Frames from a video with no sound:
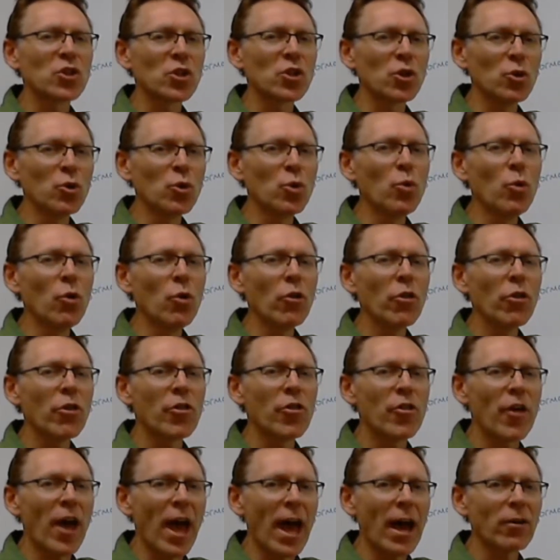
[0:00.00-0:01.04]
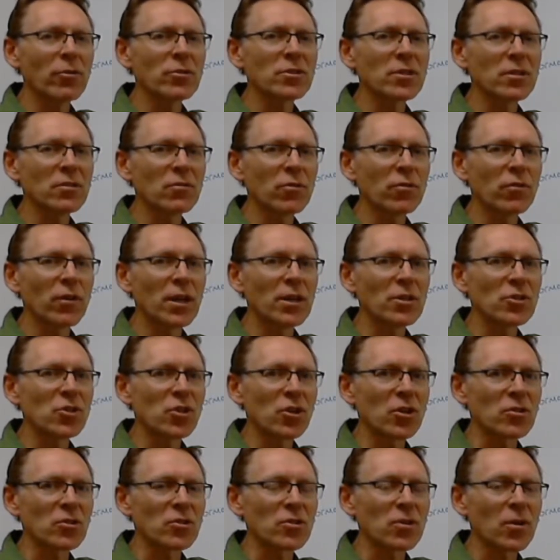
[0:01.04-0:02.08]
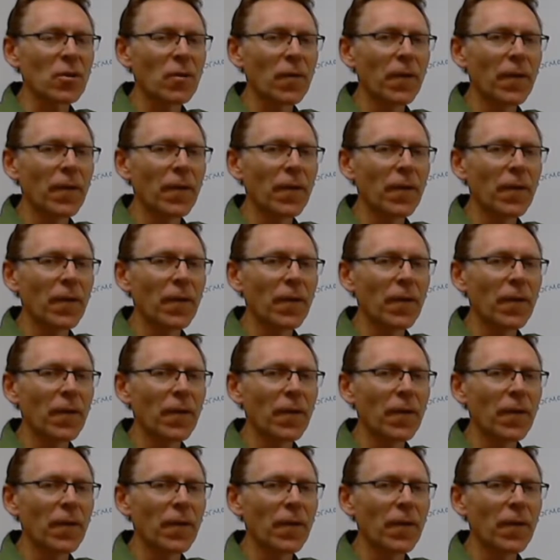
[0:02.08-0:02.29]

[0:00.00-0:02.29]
two thousand features.